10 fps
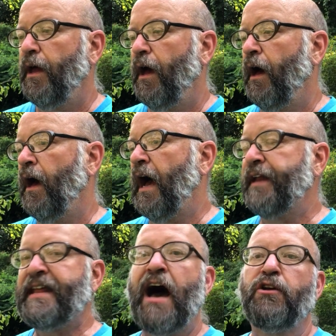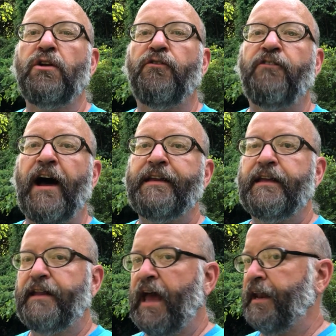I doubt you'll find
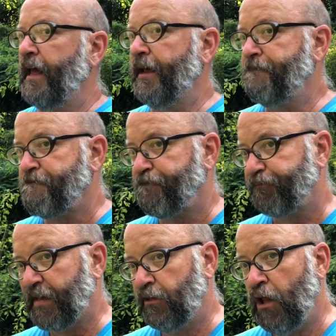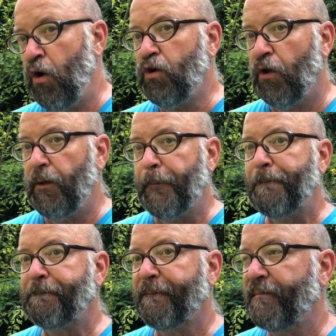it at a local
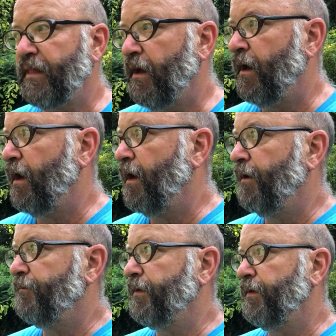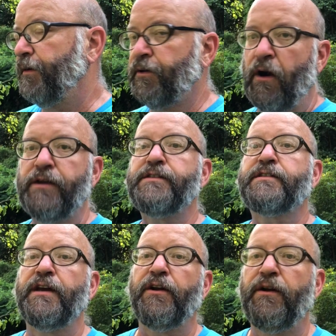garden
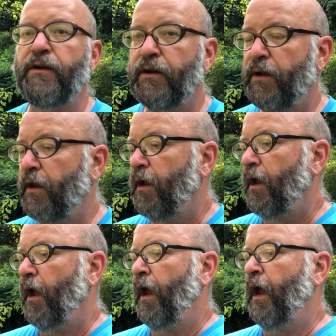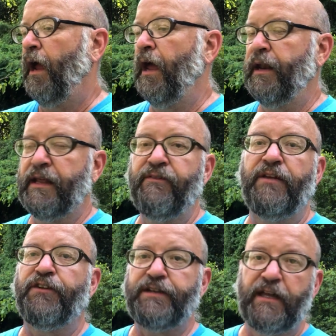center, and even
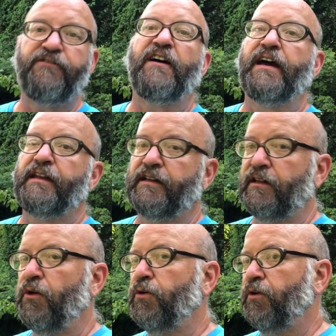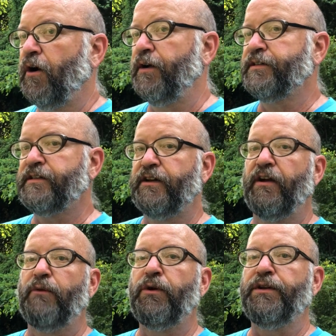if you did find it at a local garden center,
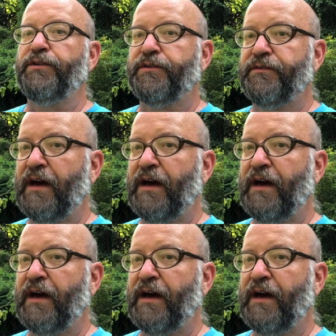I wouldn't